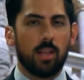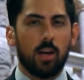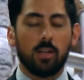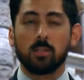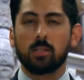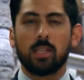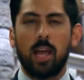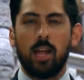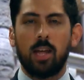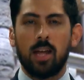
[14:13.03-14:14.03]
They also
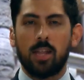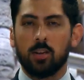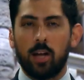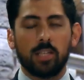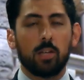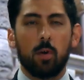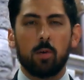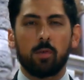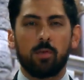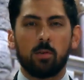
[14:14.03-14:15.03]
say their HOA
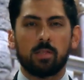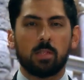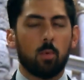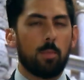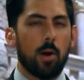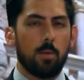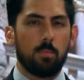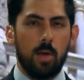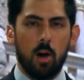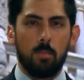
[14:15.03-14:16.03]
refuses to repair
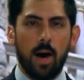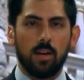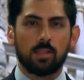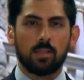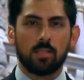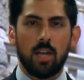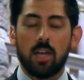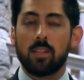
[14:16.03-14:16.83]
mailboxes